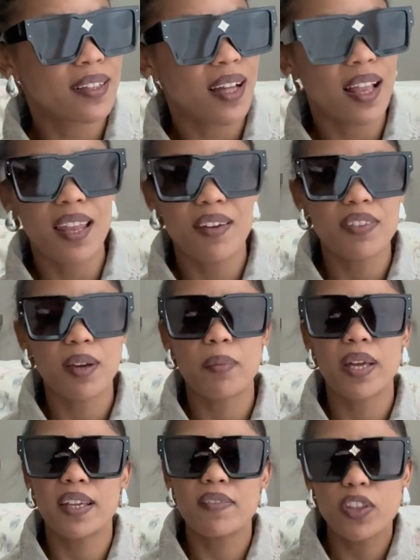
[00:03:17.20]
I love them. And
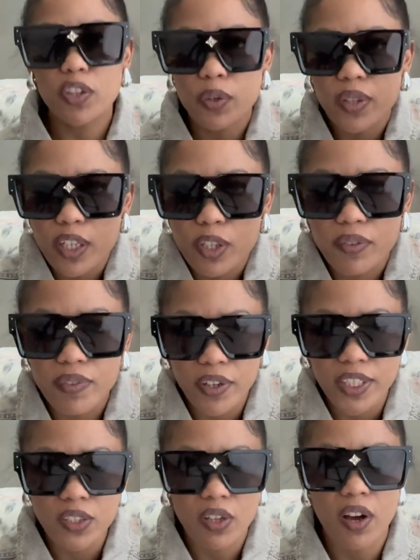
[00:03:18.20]
even though they look very
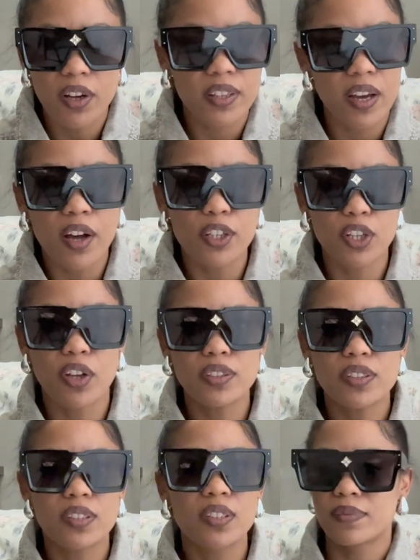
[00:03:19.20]
dark, they are
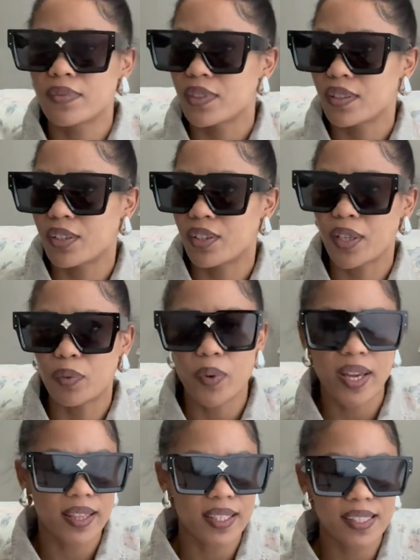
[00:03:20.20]
not. You can wear
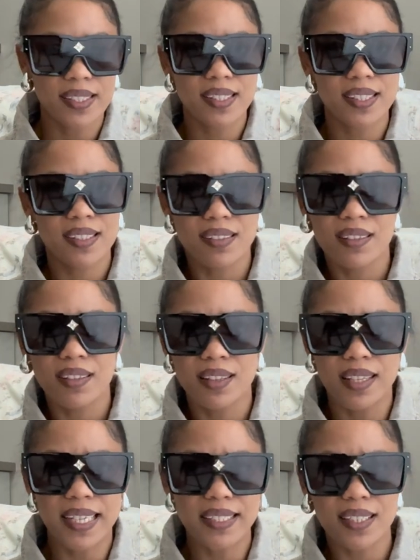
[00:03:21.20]
these
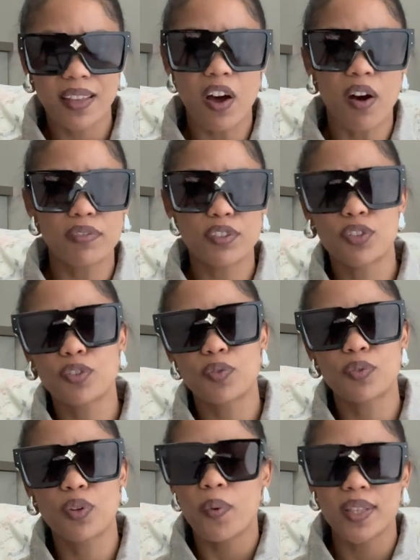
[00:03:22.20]
late in the
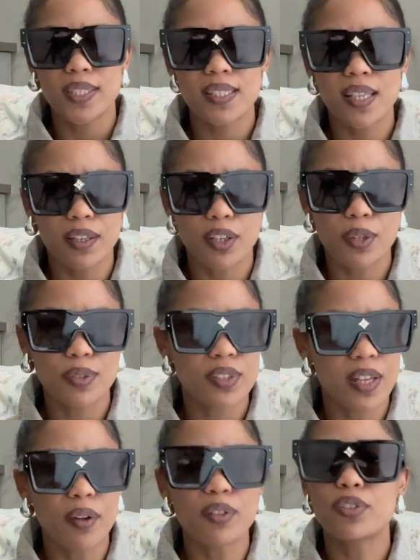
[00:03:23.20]
afternoon when the sun goes
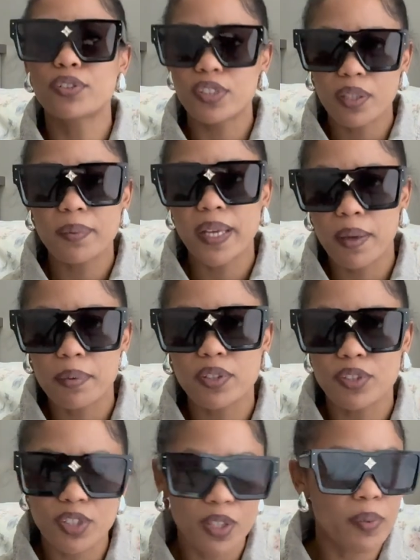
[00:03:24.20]
down. You'll still be able to
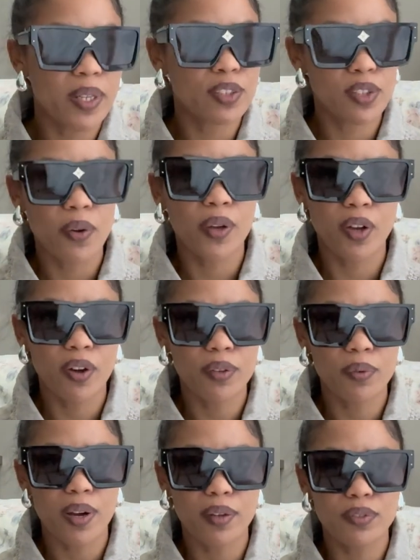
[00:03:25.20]
see what is going on
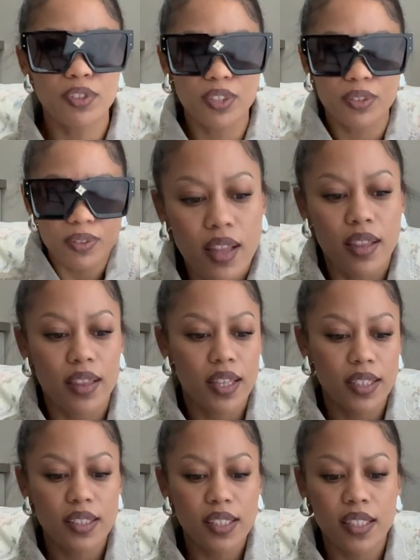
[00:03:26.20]
around you.
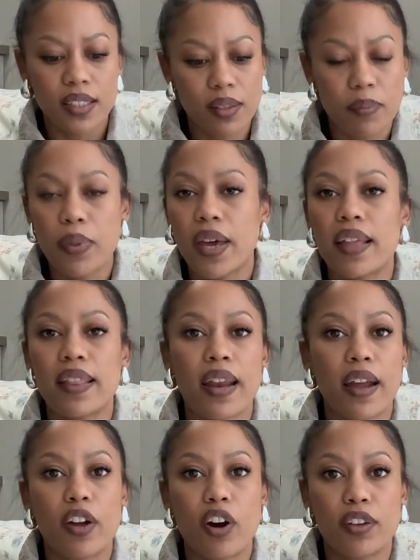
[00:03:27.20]
This is the pair that I
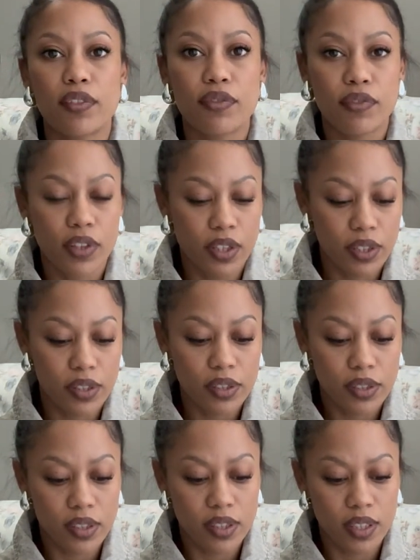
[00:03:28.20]
got
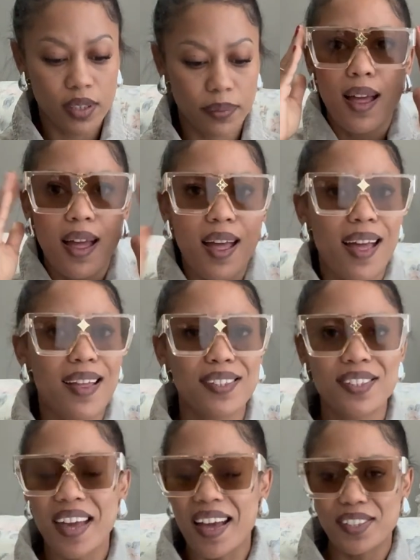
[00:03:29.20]
first, and
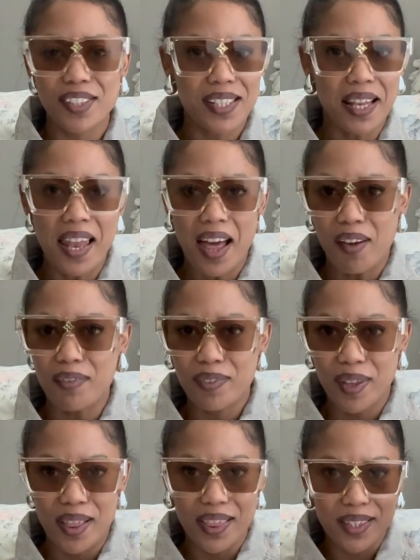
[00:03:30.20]
I just love
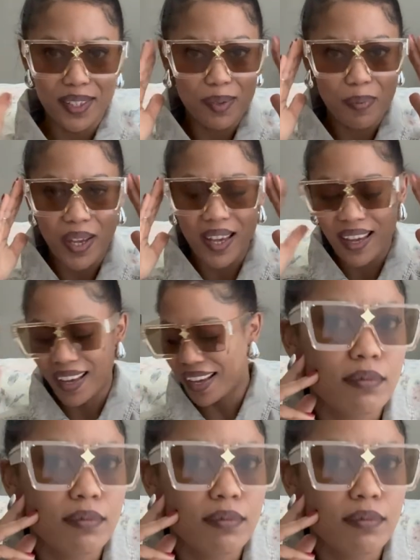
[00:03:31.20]
this pair.